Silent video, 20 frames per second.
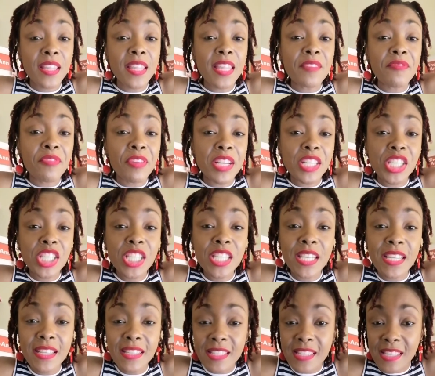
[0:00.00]
the different
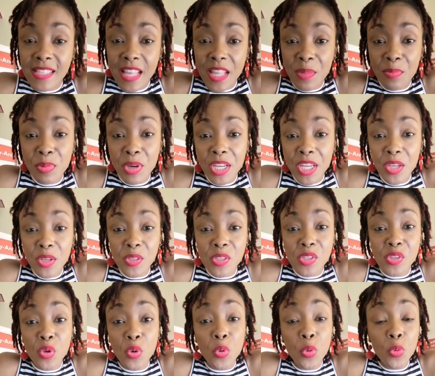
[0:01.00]
changes that the body could